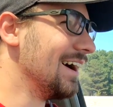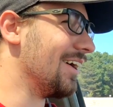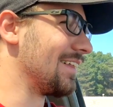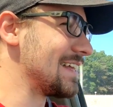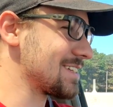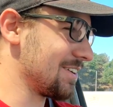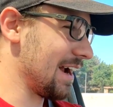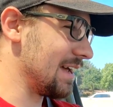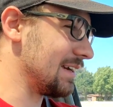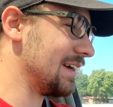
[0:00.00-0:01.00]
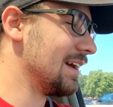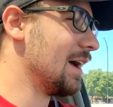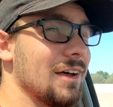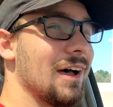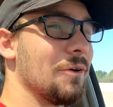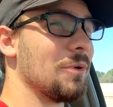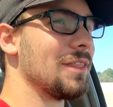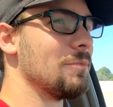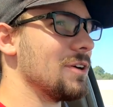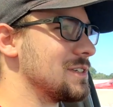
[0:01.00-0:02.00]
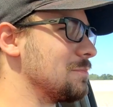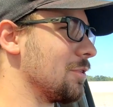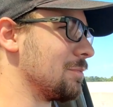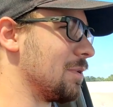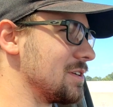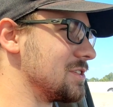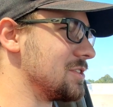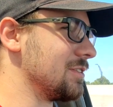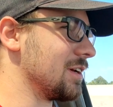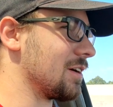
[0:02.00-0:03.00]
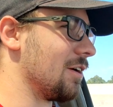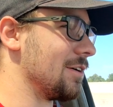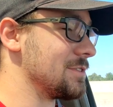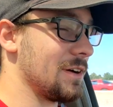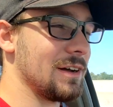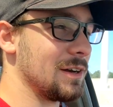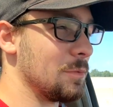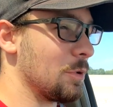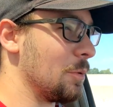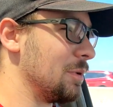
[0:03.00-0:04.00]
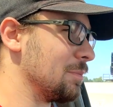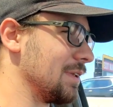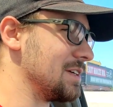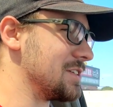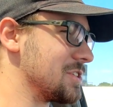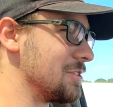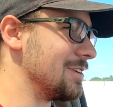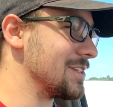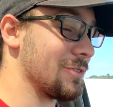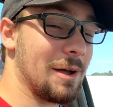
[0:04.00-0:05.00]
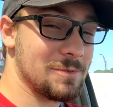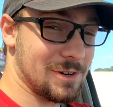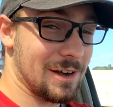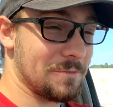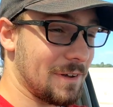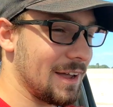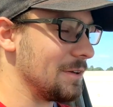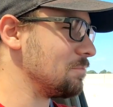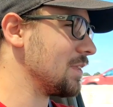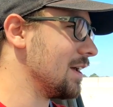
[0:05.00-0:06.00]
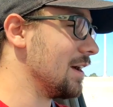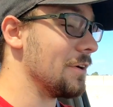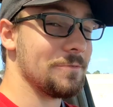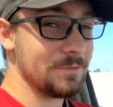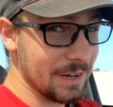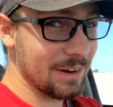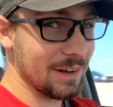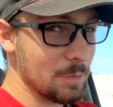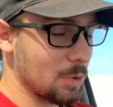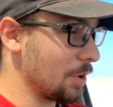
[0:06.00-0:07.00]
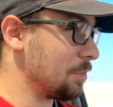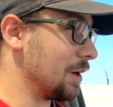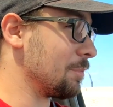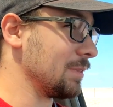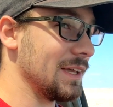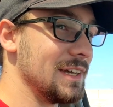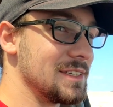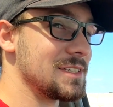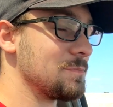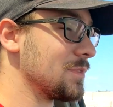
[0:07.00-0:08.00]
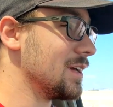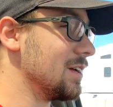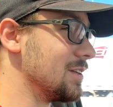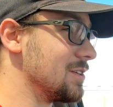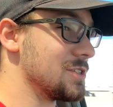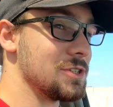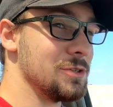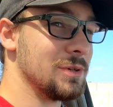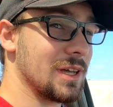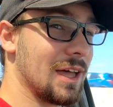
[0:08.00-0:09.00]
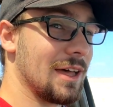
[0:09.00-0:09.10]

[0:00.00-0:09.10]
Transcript: Oh, that's great. One of the most important parts of shooting a car is finding an appropriate place to shoot it. So I'm trying to find a very appropriate place to shoot